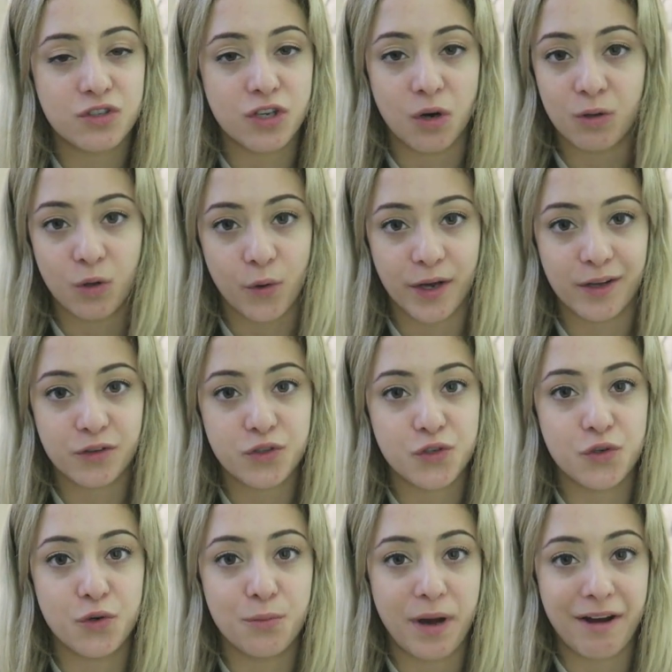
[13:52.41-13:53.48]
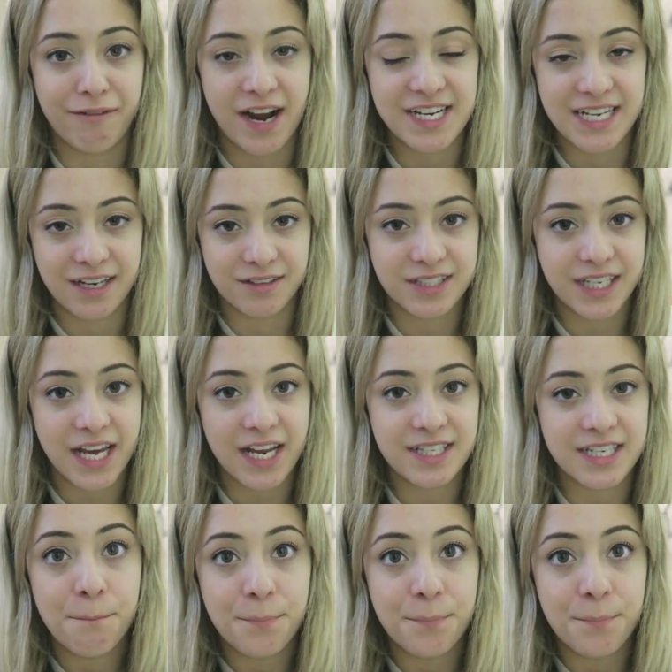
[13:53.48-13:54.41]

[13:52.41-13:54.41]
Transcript: so loyal to my Riedell skates